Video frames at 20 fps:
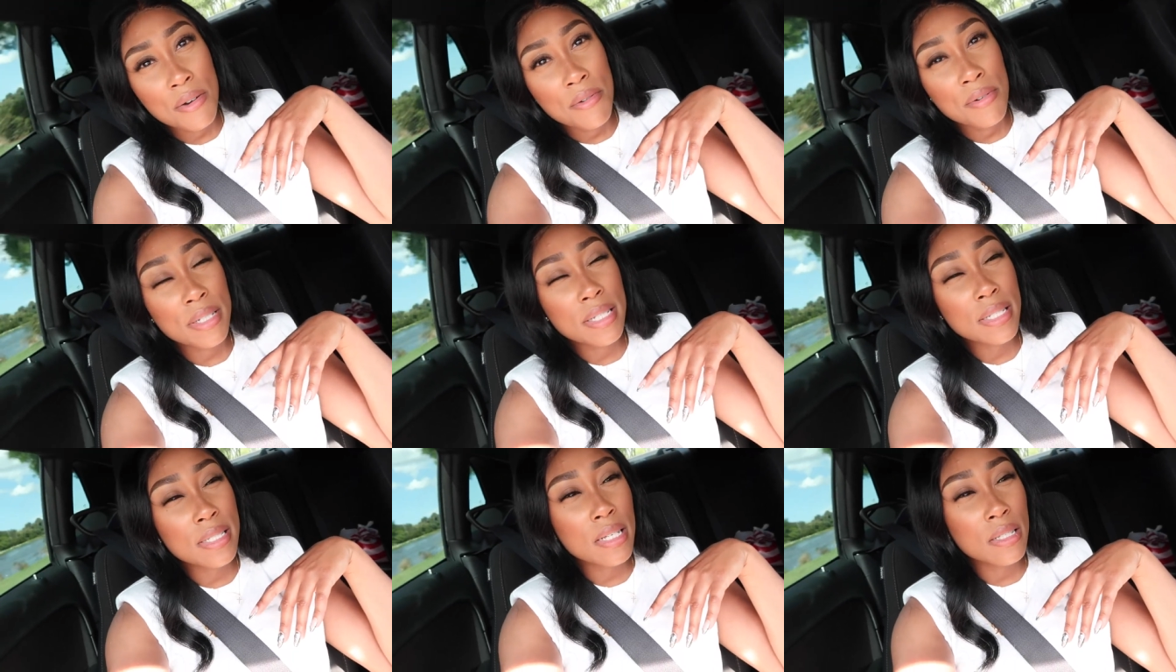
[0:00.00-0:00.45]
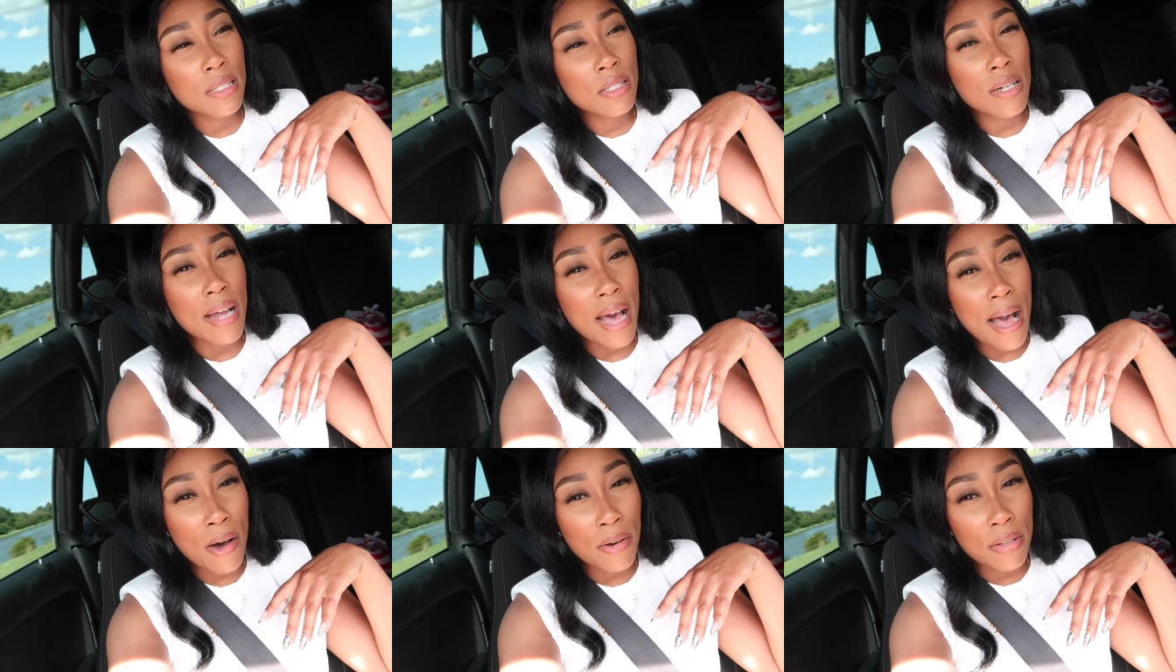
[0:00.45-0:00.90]
which is a
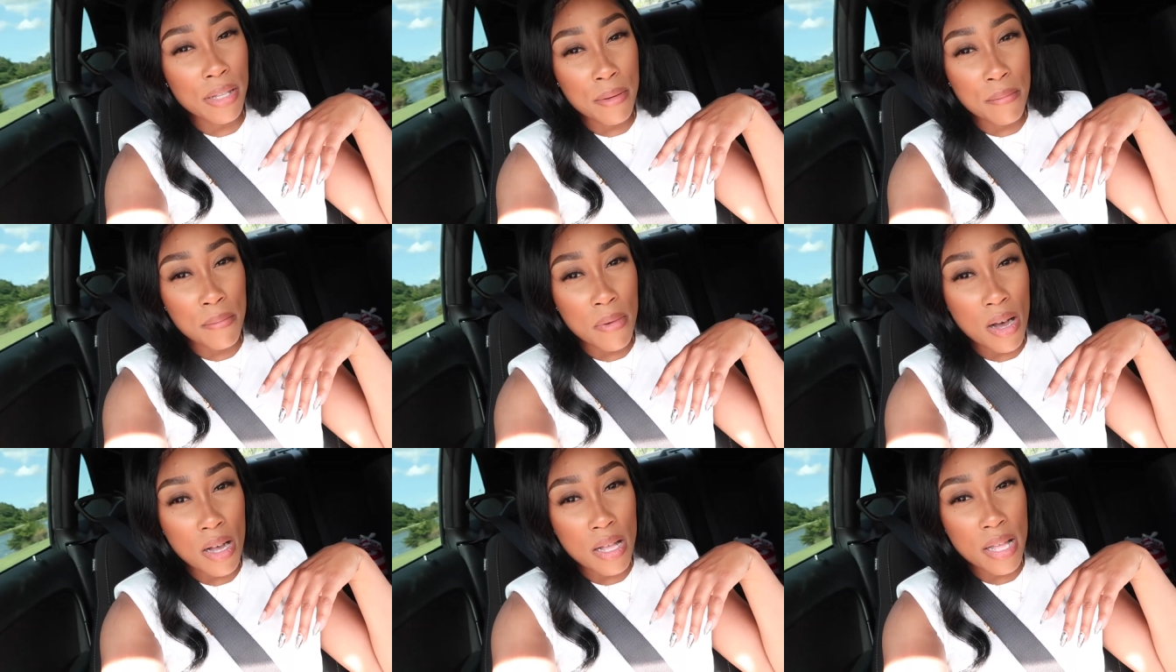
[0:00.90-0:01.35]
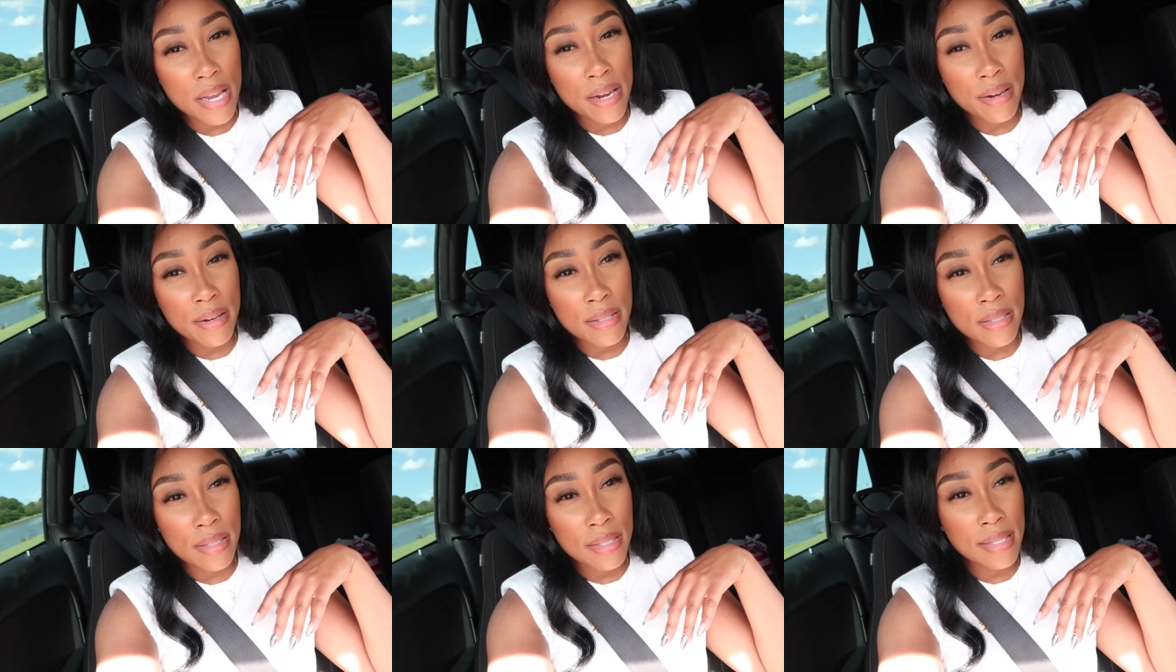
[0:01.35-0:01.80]
little outlet mall
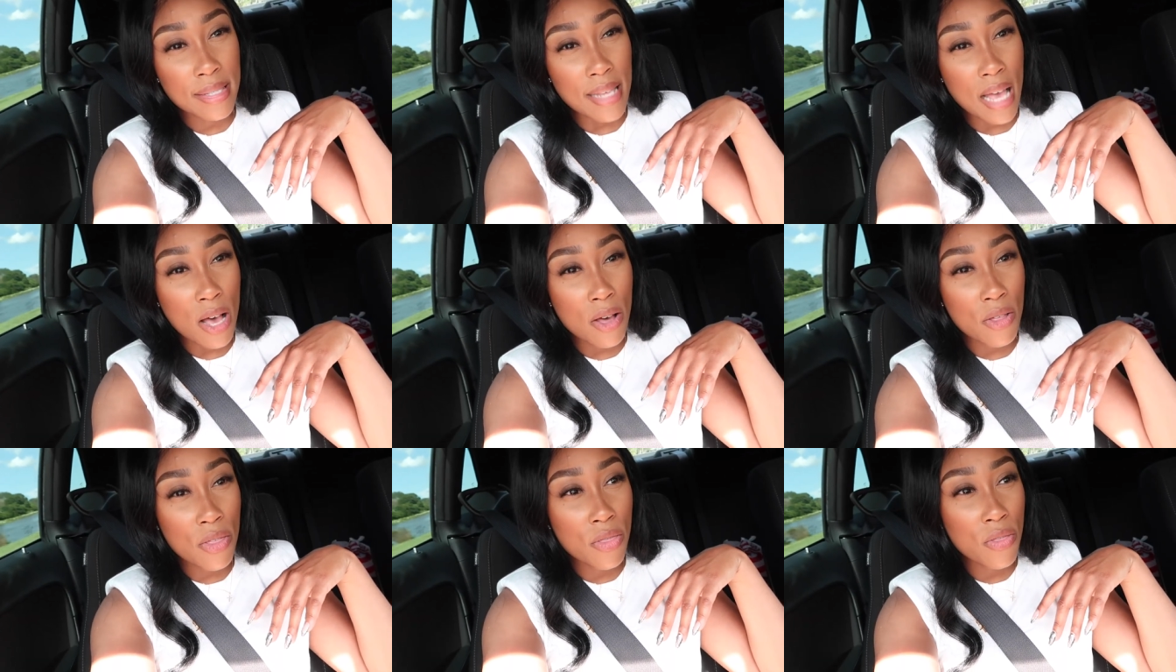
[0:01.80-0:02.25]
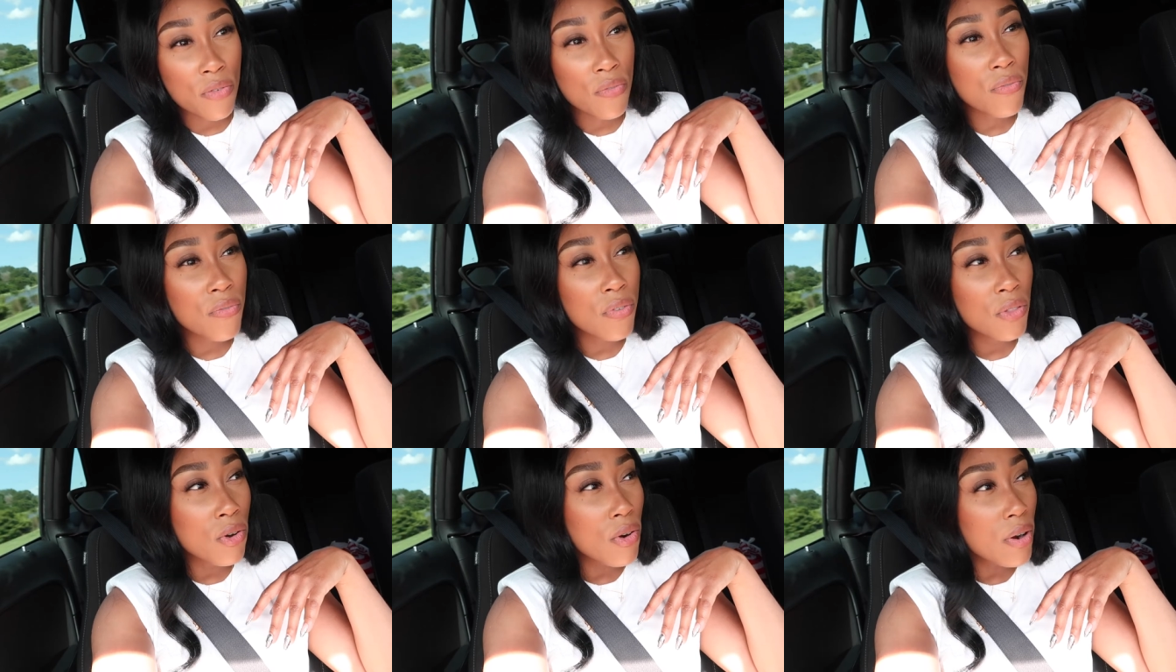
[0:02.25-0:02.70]
here in South
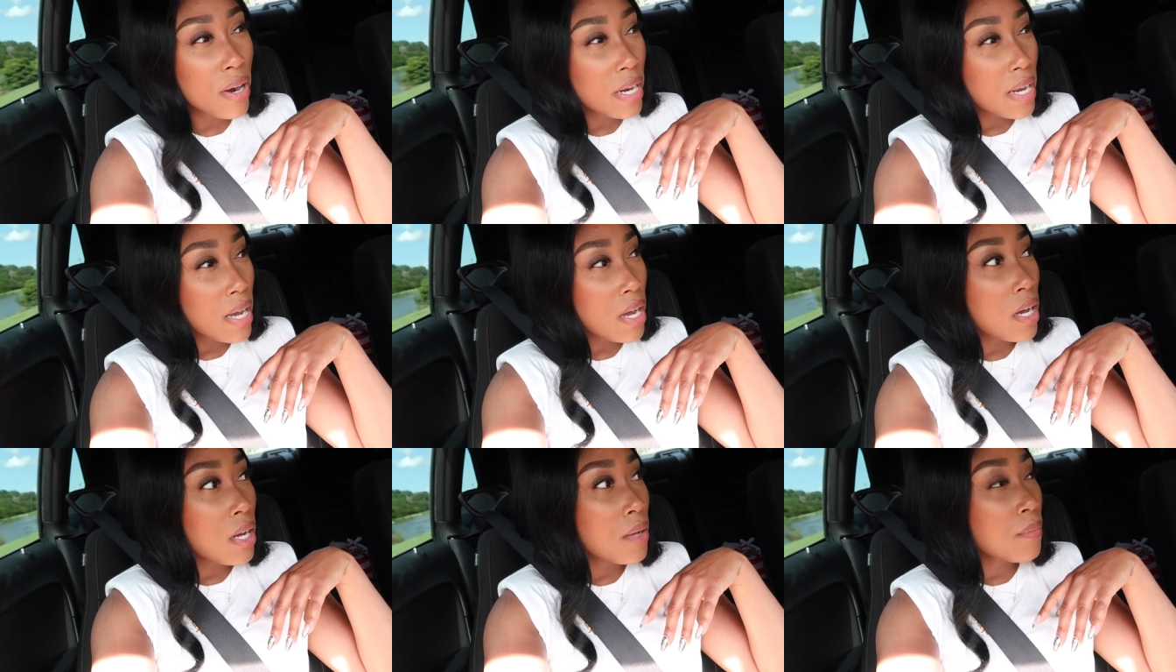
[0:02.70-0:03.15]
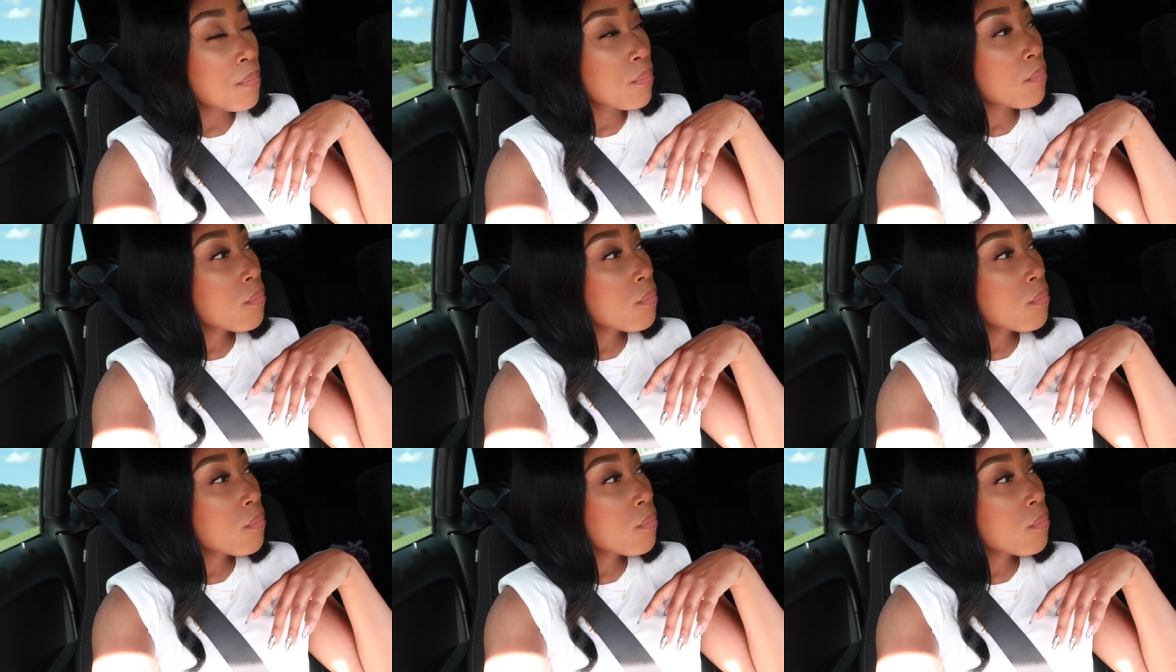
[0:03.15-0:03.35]
Florida.